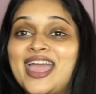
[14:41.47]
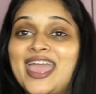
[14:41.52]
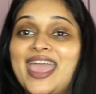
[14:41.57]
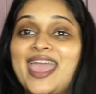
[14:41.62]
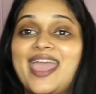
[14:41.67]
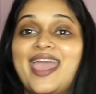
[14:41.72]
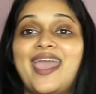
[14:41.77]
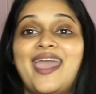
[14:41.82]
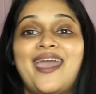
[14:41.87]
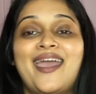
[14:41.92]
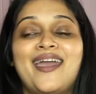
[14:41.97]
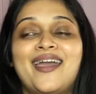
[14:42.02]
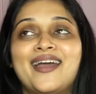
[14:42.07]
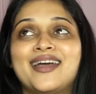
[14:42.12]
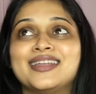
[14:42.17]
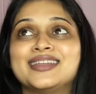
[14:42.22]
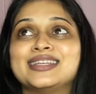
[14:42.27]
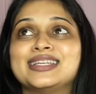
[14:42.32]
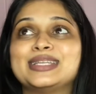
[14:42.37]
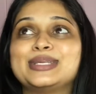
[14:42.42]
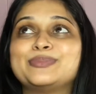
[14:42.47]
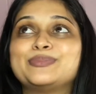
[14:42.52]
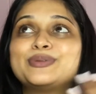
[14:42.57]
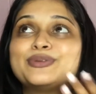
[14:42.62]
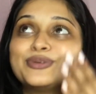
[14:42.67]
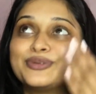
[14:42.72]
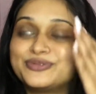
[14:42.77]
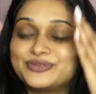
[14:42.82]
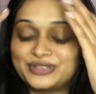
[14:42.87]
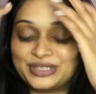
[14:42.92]
air and a little bit
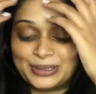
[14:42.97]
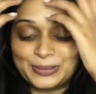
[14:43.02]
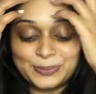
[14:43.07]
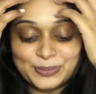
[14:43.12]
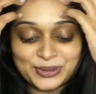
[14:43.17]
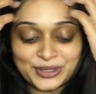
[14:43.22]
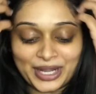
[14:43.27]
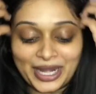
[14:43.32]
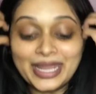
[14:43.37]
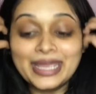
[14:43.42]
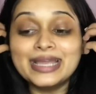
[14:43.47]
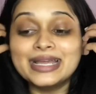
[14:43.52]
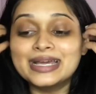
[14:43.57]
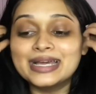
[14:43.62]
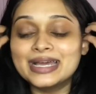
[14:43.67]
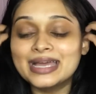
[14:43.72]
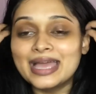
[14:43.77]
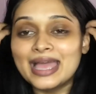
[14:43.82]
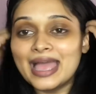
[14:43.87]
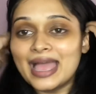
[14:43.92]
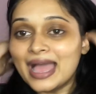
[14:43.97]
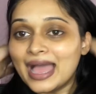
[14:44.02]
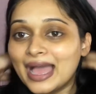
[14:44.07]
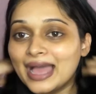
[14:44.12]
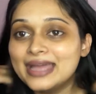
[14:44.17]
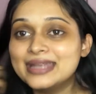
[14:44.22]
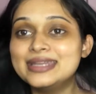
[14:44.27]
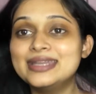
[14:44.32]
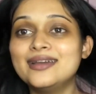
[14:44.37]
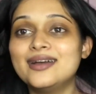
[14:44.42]
of a break.
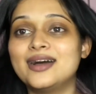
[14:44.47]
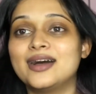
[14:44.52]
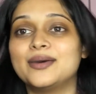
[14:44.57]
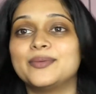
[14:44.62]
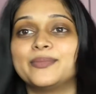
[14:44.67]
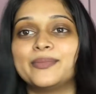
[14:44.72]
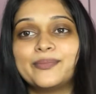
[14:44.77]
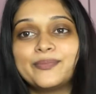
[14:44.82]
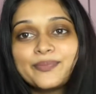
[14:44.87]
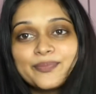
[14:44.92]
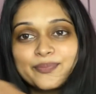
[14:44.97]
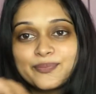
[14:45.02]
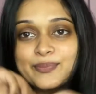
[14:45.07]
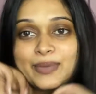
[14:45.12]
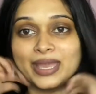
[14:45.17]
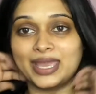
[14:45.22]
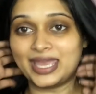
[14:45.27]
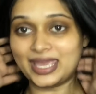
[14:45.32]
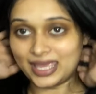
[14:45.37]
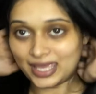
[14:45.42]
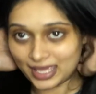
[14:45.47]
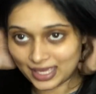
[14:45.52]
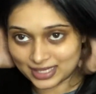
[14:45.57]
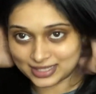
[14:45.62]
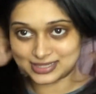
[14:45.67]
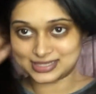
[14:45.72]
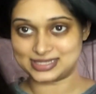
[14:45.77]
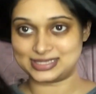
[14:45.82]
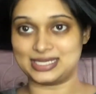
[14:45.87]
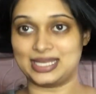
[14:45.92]
And yeah, my hair
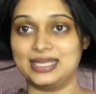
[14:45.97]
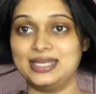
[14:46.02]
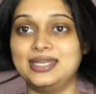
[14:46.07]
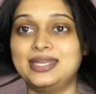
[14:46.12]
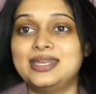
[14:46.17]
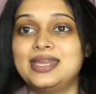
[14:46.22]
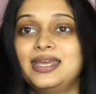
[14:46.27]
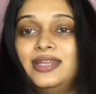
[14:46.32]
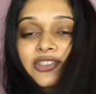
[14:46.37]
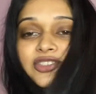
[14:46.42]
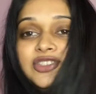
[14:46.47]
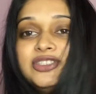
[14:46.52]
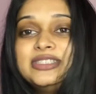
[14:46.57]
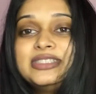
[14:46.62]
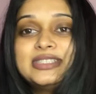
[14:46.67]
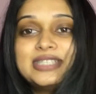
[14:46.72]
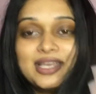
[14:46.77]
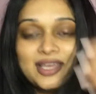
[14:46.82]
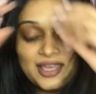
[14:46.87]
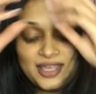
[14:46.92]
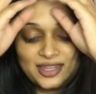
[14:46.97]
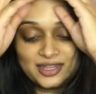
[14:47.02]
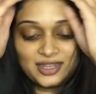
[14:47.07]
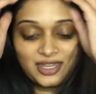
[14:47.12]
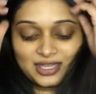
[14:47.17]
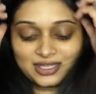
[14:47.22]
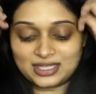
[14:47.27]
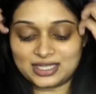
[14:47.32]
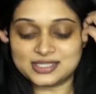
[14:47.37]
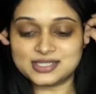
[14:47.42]
is done, and I just think
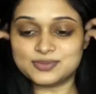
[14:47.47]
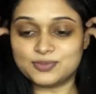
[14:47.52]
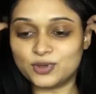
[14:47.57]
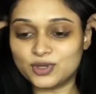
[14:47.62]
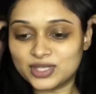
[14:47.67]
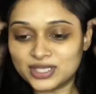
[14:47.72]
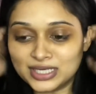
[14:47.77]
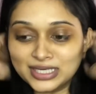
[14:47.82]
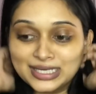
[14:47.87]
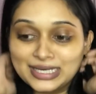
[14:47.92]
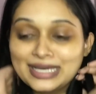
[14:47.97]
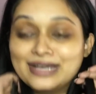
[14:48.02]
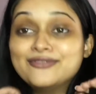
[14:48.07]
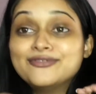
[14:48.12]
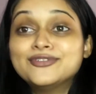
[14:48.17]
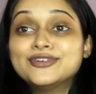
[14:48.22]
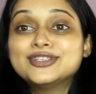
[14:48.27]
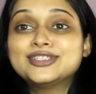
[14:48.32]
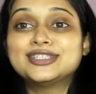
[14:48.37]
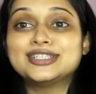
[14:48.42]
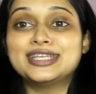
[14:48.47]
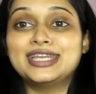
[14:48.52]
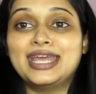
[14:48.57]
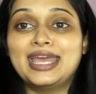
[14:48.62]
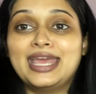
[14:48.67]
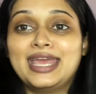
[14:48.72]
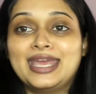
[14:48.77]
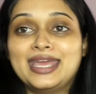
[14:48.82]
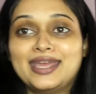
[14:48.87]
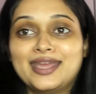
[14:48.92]
that's more than enough for
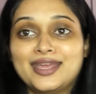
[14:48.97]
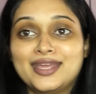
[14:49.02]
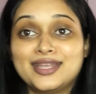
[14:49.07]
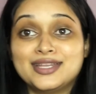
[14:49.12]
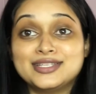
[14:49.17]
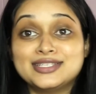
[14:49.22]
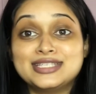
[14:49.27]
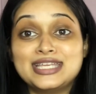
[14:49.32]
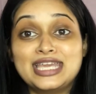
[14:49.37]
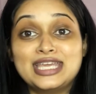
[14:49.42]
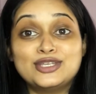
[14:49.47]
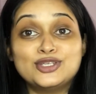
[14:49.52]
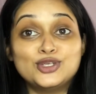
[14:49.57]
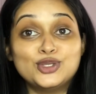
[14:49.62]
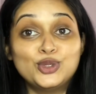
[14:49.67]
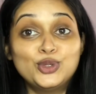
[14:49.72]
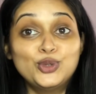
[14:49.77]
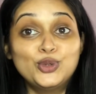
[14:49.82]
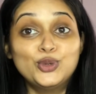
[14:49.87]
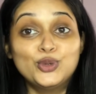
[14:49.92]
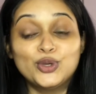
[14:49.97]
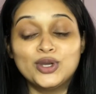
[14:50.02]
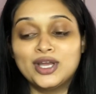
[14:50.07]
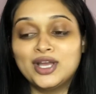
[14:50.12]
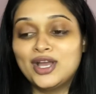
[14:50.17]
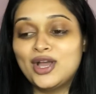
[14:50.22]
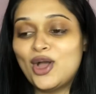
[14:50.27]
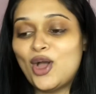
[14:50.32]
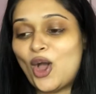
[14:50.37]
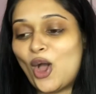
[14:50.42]
today in day 2
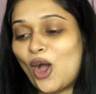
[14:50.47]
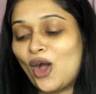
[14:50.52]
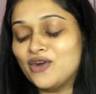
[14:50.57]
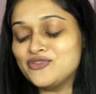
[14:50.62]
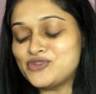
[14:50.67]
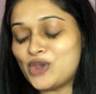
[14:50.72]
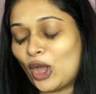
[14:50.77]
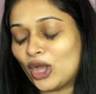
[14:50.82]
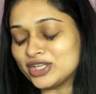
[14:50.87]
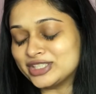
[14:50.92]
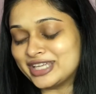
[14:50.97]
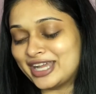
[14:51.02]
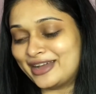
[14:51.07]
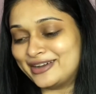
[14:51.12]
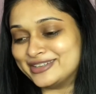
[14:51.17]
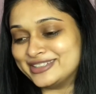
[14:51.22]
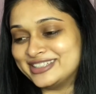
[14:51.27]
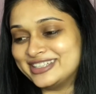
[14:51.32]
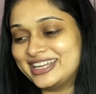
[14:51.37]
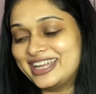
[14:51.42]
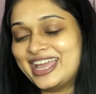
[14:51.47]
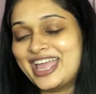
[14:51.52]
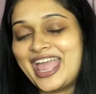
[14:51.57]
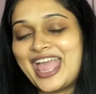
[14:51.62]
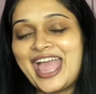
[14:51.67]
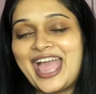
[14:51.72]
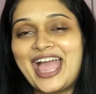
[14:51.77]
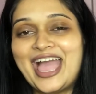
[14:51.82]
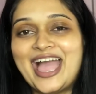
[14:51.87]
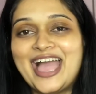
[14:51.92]
of lockdown.
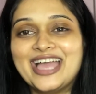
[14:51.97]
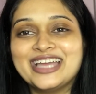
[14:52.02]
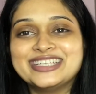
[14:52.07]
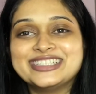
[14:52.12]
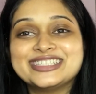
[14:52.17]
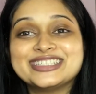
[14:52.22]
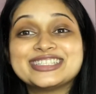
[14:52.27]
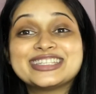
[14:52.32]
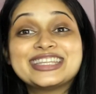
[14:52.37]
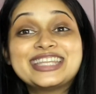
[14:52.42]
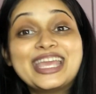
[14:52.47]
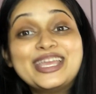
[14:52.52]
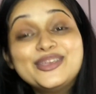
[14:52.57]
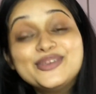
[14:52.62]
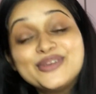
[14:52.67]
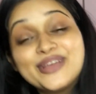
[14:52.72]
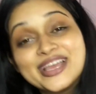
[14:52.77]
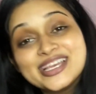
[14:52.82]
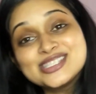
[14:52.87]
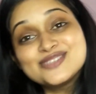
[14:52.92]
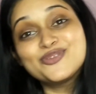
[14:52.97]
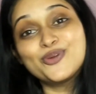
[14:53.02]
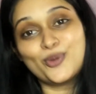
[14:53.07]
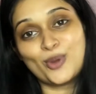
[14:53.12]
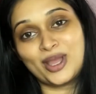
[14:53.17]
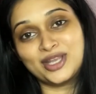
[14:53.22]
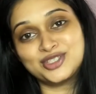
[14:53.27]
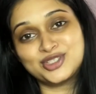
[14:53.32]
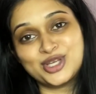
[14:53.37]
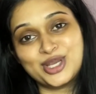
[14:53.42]
And thank you guys for
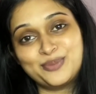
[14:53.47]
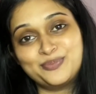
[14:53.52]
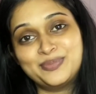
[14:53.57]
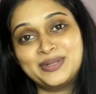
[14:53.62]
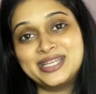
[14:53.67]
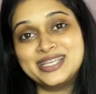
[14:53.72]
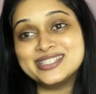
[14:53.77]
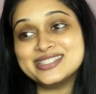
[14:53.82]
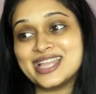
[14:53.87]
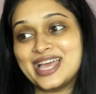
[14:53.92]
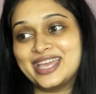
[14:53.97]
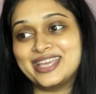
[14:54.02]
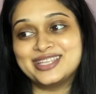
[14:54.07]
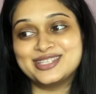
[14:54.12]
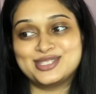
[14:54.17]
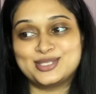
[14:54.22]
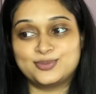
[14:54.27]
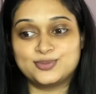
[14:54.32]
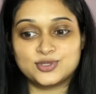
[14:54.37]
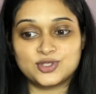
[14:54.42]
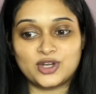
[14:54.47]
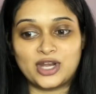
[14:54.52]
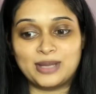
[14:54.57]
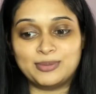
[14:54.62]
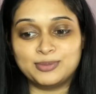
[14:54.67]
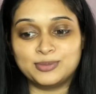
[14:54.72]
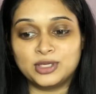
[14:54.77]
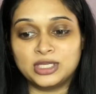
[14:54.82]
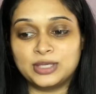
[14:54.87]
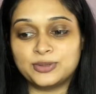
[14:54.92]
watching. Please like and subscribe. I'm
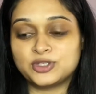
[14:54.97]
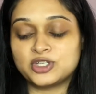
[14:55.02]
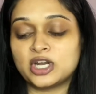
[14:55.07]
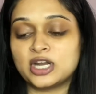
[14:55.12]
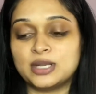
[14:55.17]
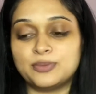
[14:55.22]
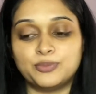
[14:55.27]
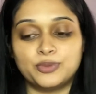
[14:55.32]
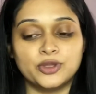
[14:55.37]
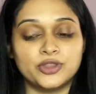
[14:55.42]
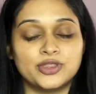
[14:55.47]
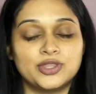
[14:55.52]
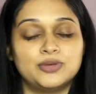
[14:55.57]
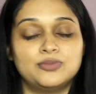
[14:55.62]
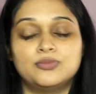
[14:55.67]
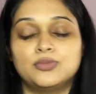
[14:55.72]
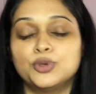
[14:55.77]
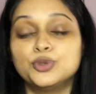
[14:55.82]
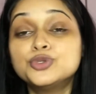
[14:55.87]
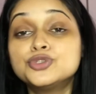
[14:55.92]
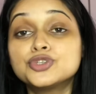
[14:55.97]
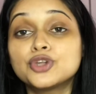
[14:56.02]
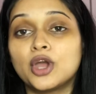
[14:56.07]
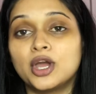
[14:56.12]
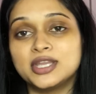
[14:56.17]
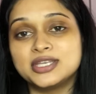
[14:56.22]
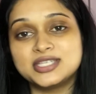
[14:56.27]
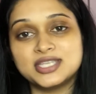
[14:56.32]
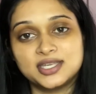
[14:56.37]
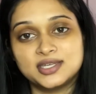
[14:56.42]
gonna try and put the most
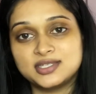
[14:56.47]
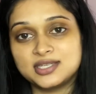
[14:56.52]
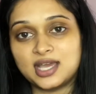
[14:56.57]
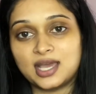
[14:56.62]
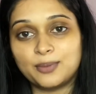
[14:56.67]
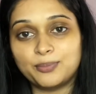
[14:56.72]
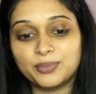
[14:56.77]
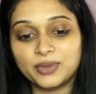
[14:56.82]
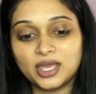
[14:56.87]
content up